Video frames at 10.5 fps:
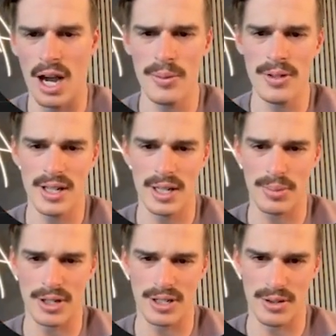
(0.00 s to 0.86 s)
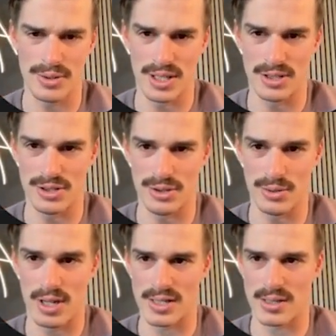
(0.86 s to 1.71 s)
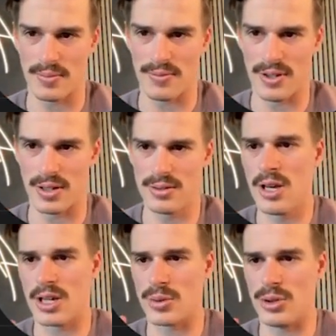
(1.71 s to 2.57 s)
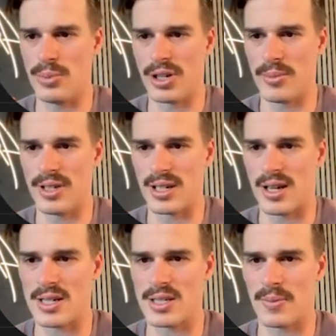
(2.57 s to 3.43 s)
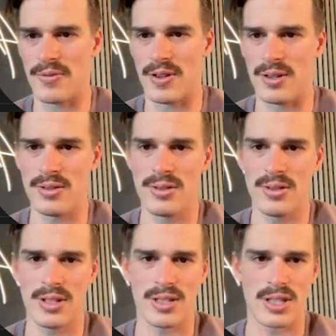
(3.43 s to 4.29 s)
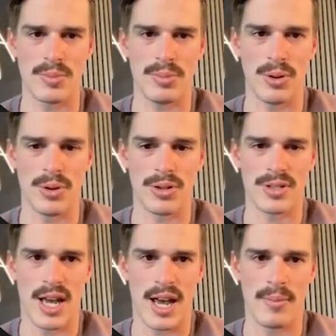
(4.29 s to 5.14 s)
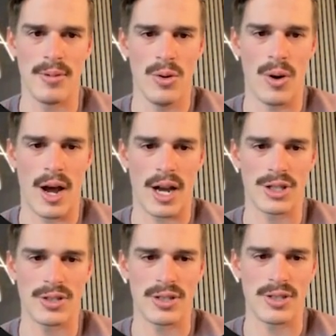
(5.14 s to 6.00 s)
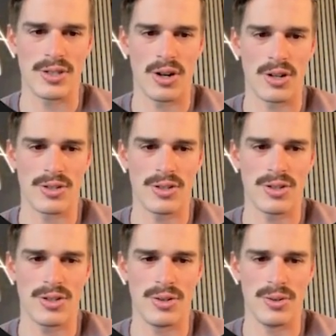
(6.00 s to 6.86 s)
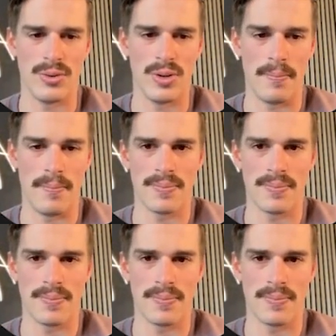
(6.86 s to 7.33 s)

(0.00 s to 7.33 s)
I really like bringing those into custom fields, because when you bring them into custom fields, this Explorer tab will actually start to